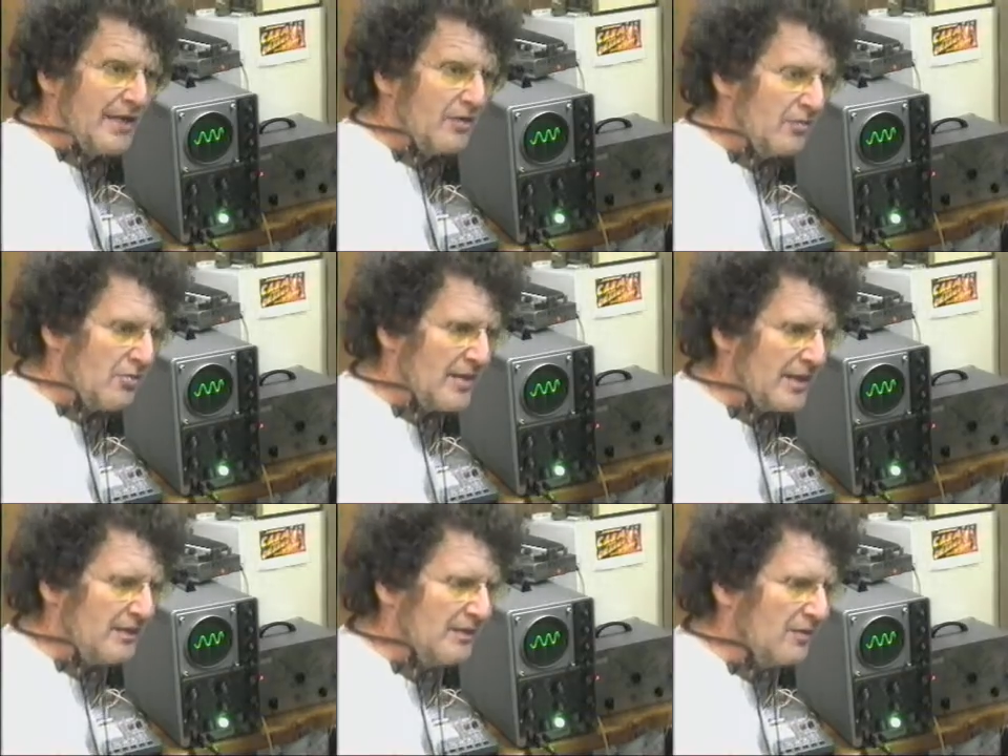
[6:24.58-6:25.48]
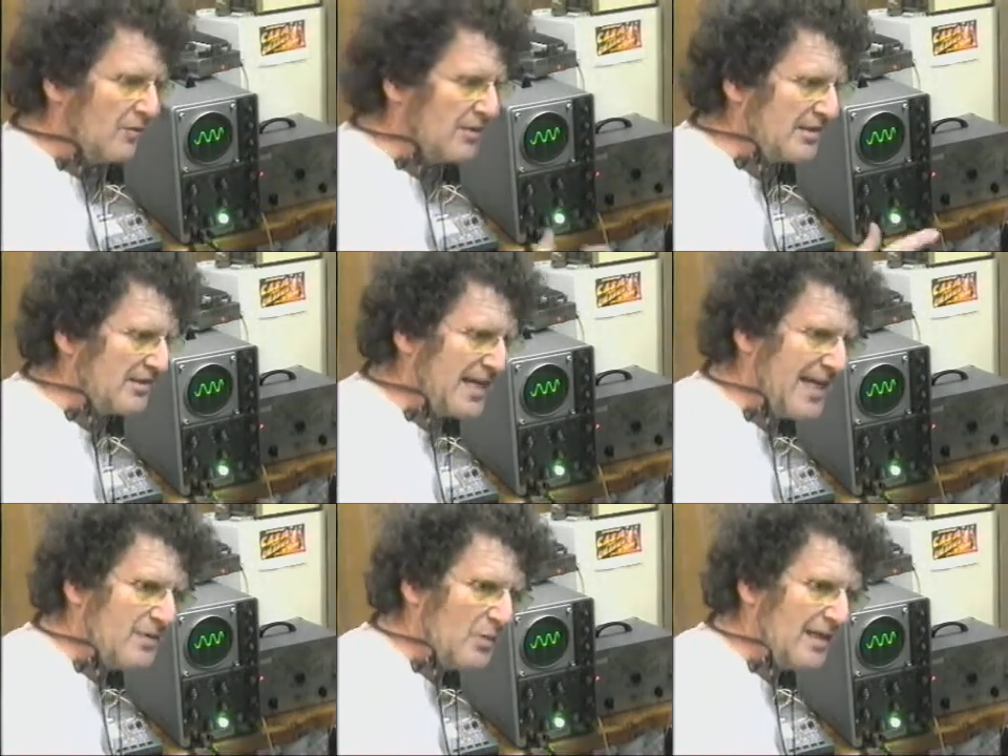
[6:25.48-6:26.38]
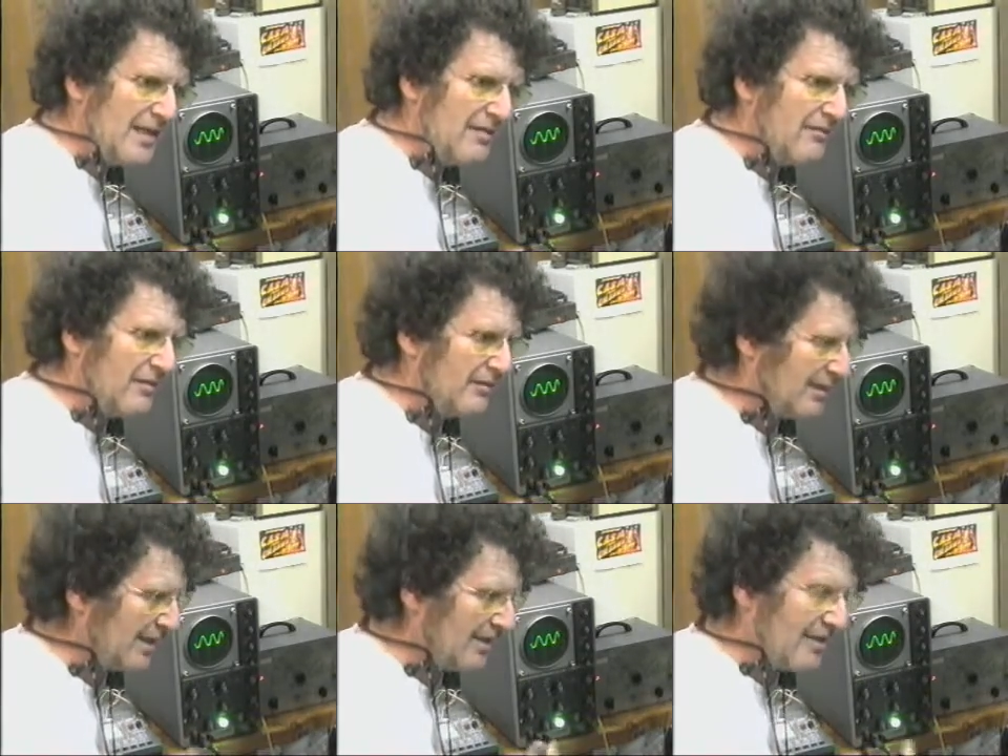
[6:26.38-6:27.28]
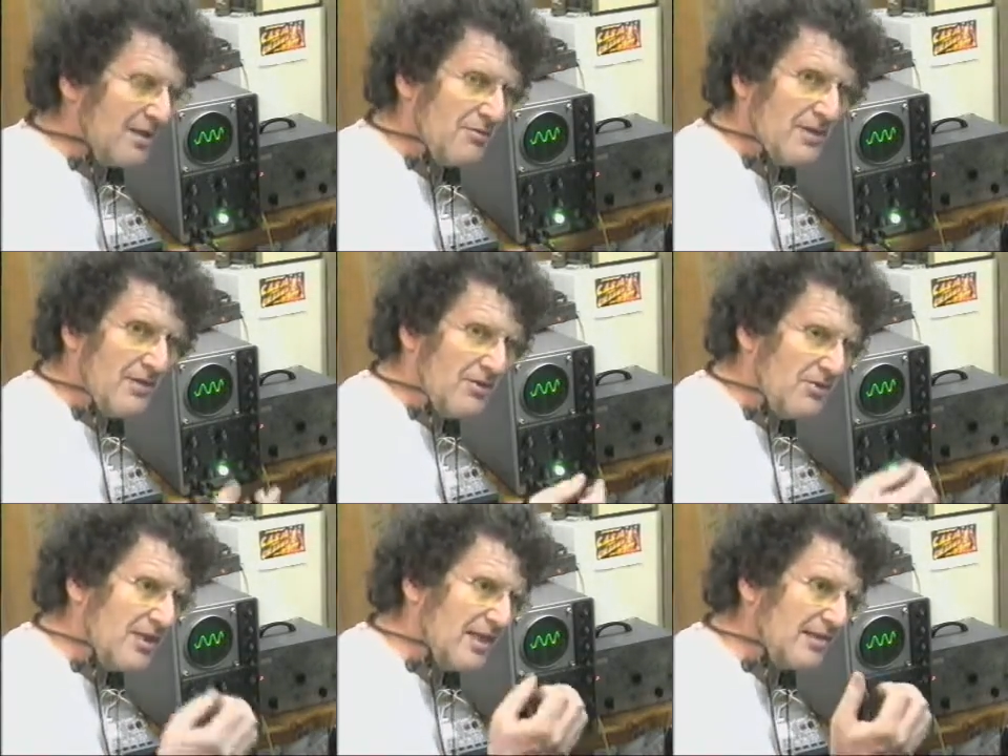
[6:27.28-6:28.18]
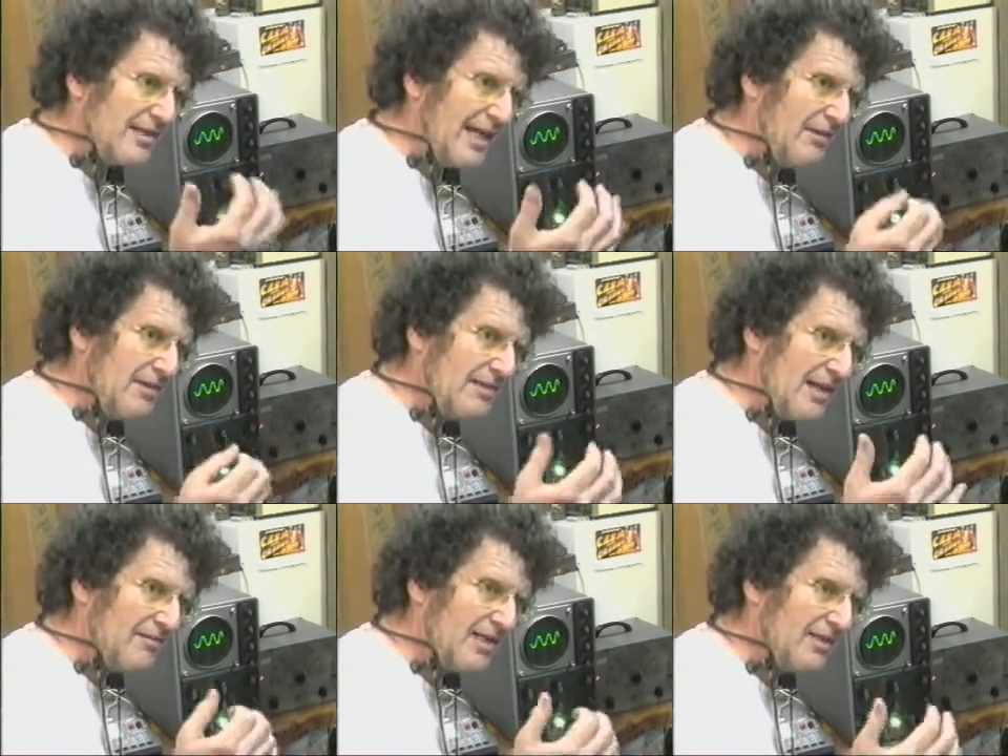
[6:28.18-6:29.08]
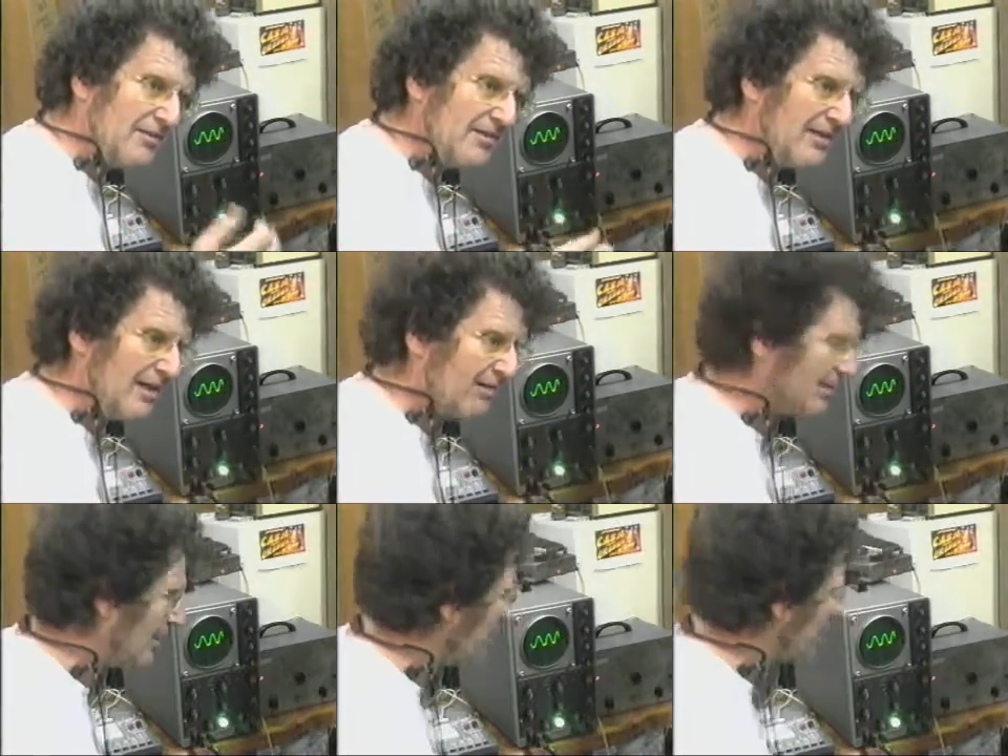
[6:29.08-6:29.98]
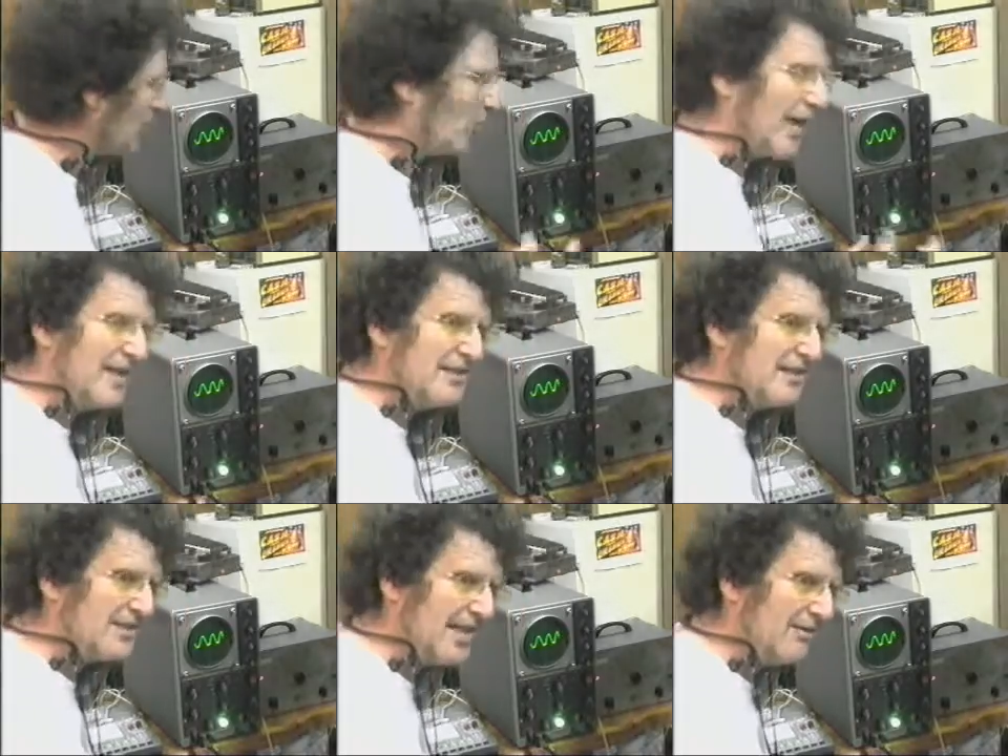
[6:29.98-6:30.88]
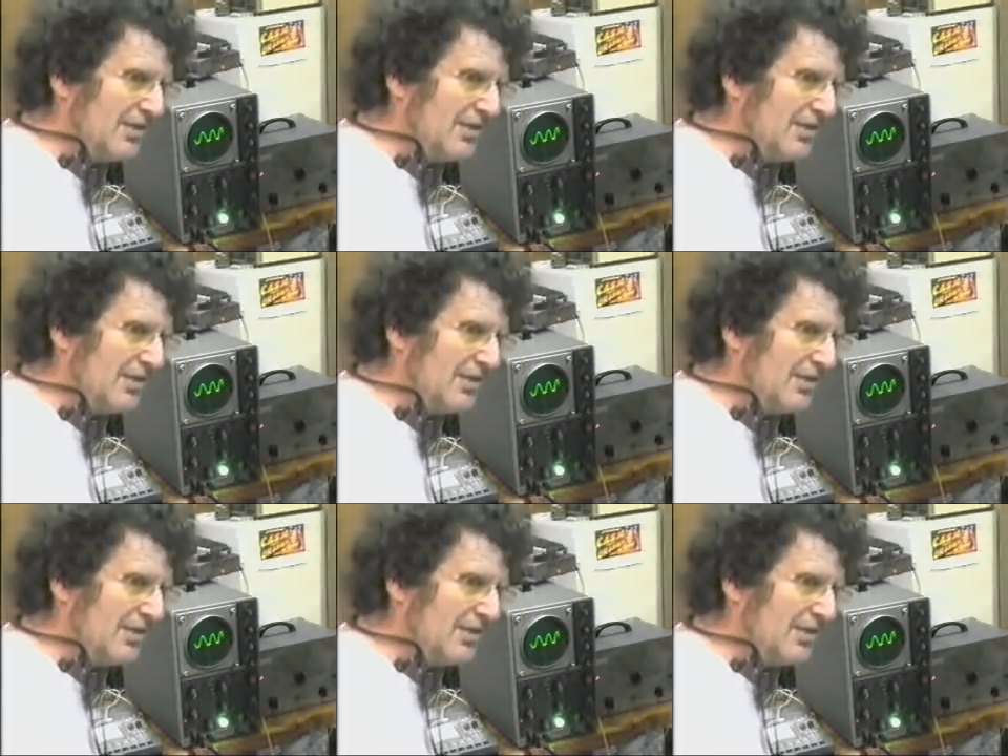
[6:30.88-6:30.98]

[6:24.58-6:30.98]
through it was a sine wave, then in theory all you'd get is loud and soft, loud and soft. So why does it sound